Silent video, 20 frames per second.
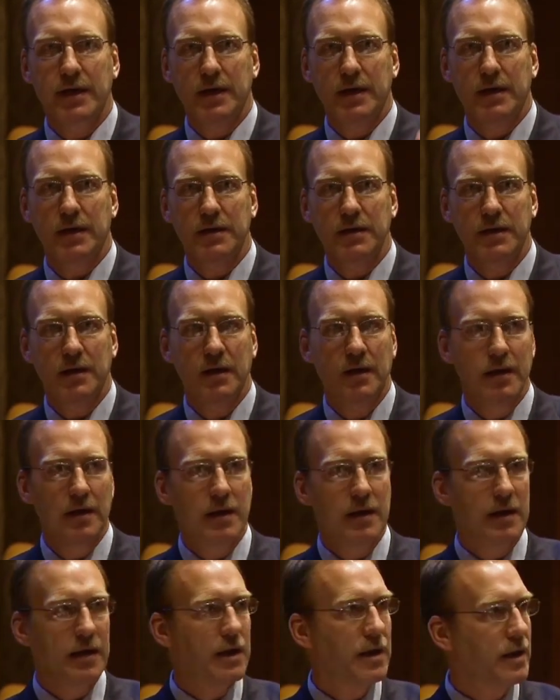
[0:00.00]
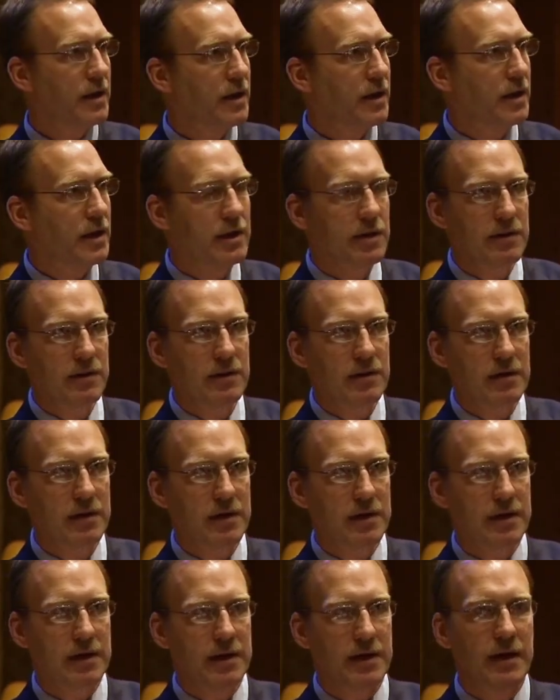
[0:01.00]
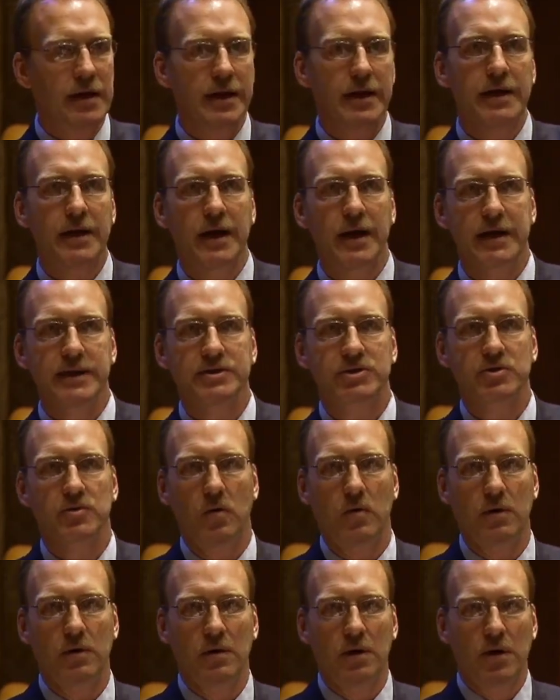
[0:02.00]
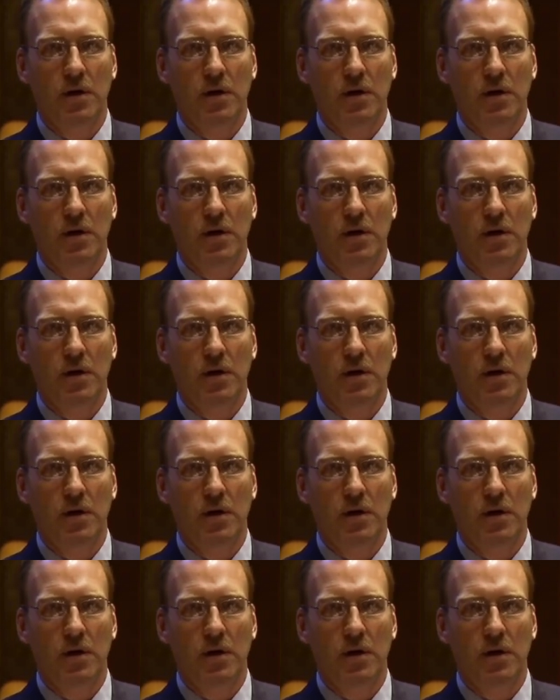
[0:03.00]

in, in, uh, in high school.